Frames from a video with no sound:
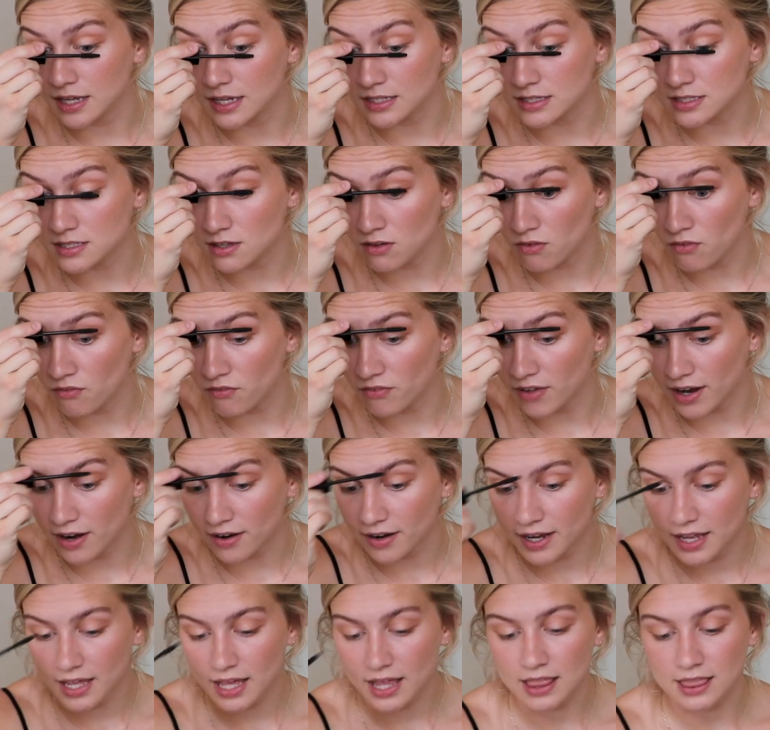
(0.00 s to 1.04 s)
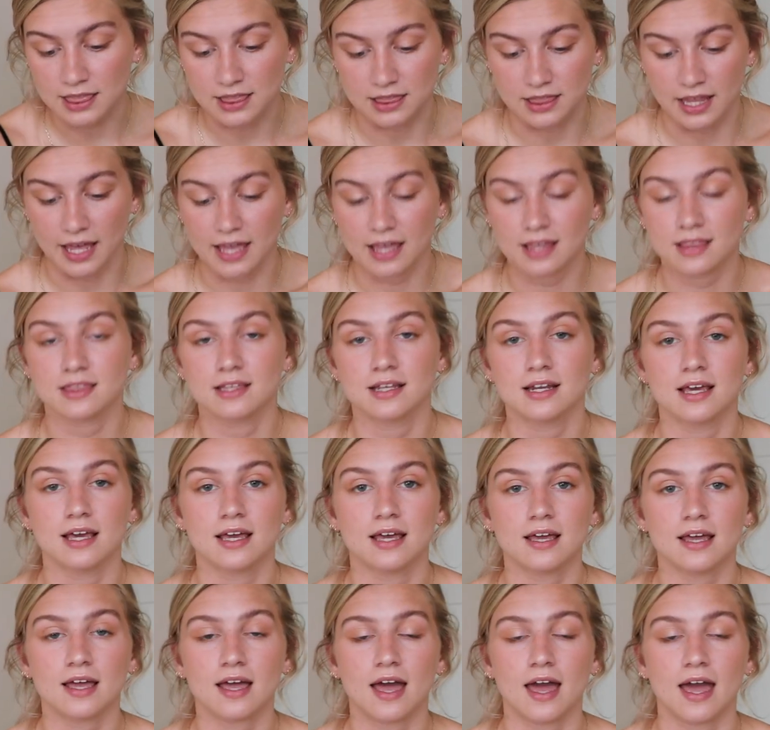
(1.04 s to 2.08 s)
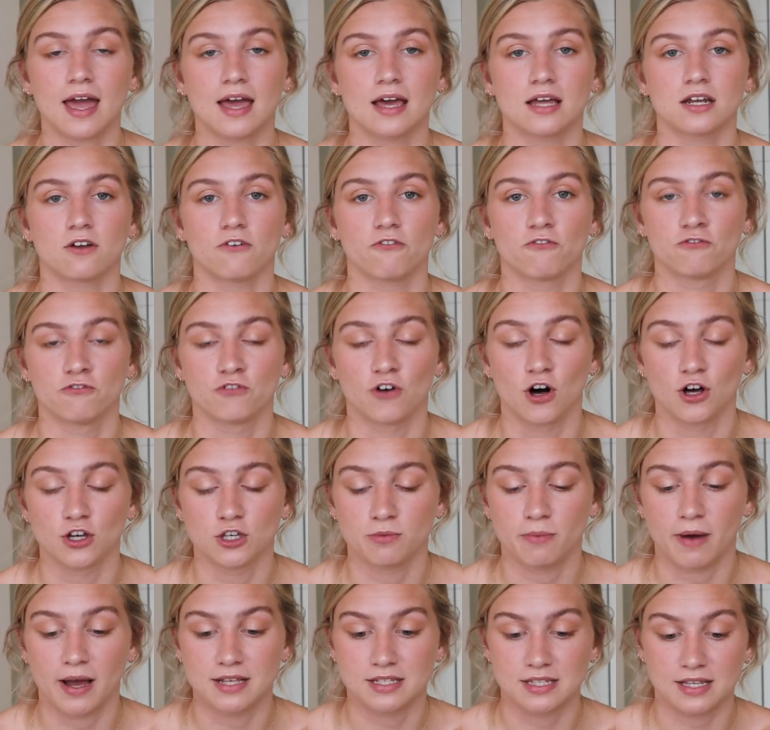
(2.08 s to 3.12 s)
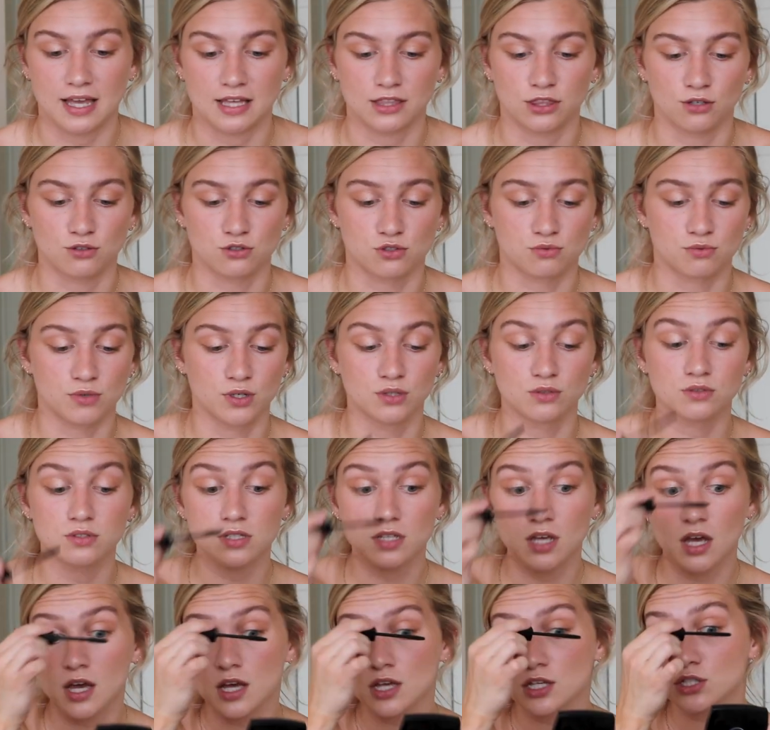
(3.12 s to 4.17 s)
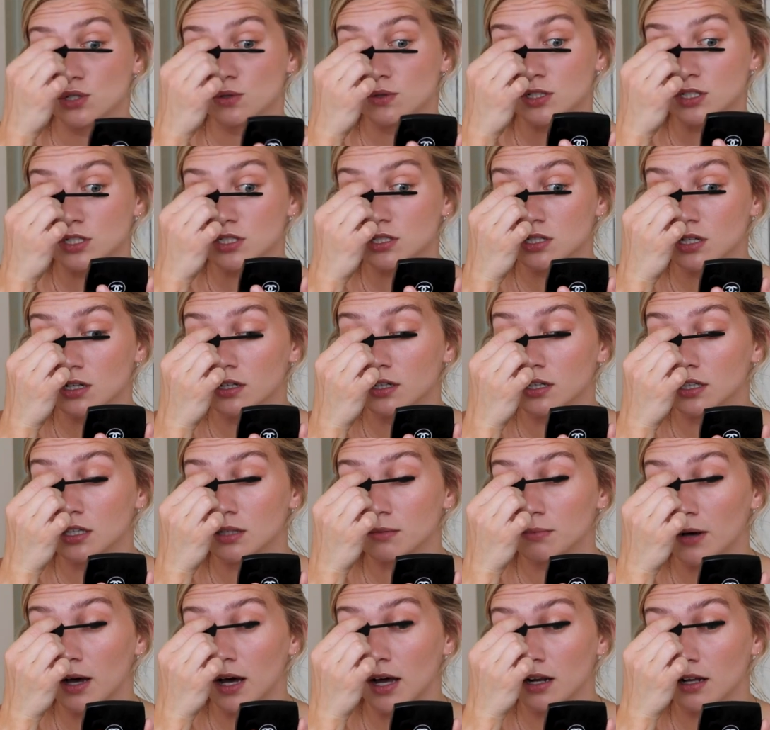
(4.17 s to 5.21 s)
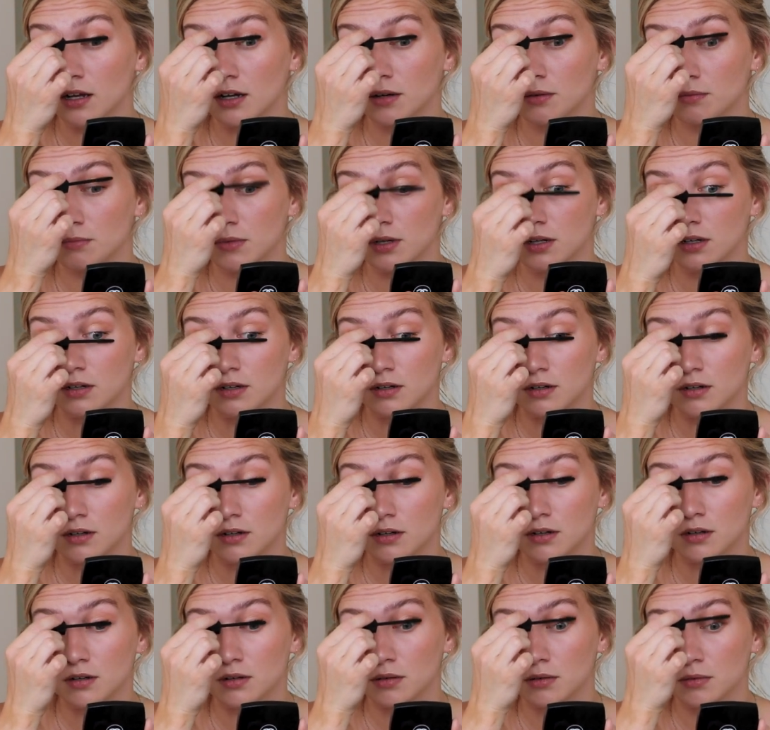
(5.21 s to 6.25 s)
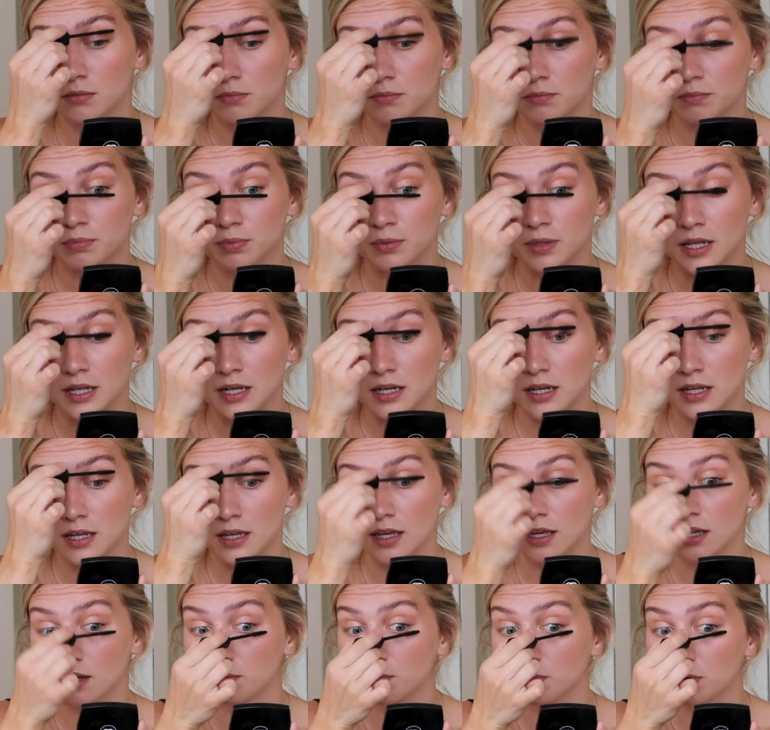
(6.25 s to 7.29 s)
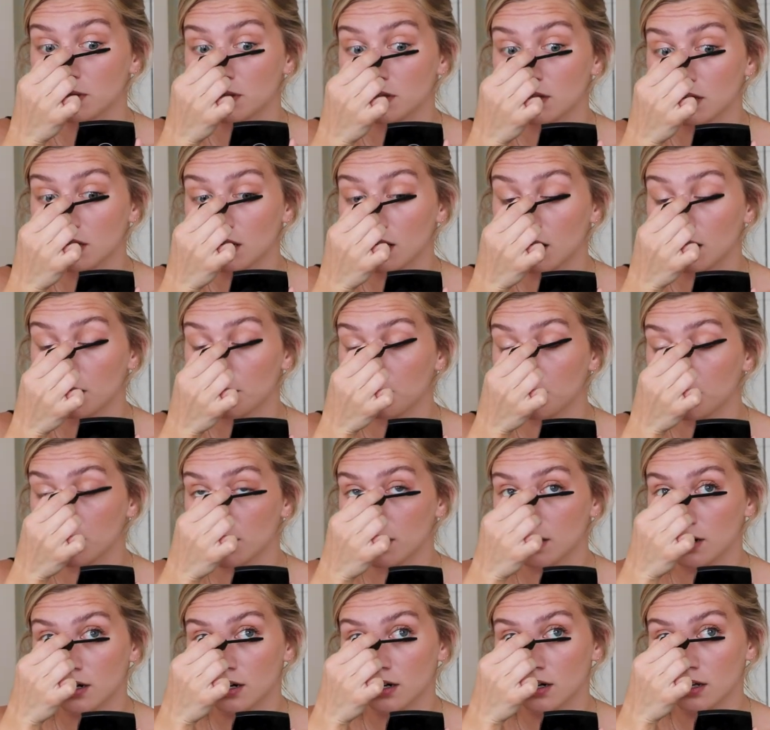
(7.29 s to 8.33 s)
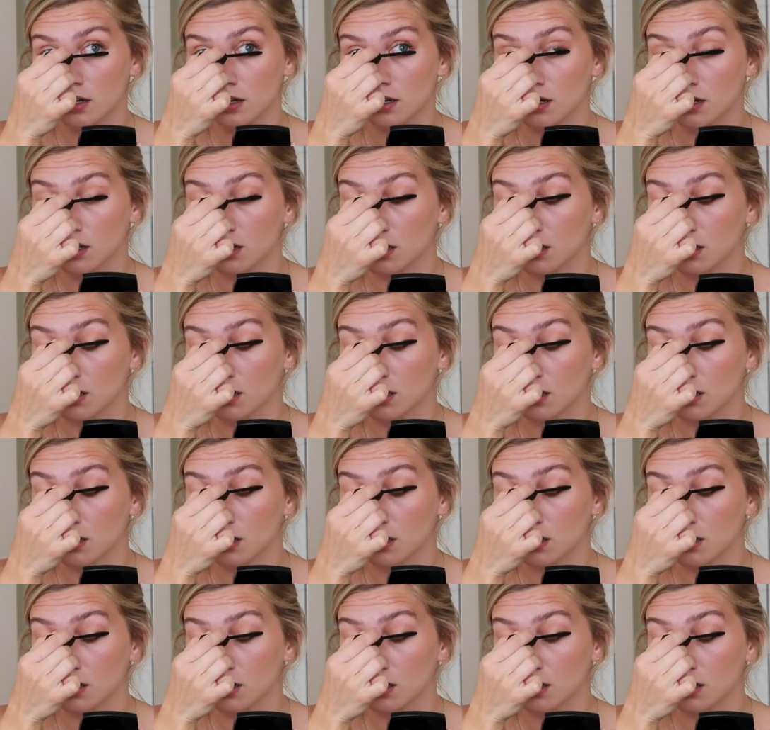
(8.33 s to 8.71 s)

It's very lengthening and volumizing at those roots. So we're just starting at the bottom, blending and pulling upward.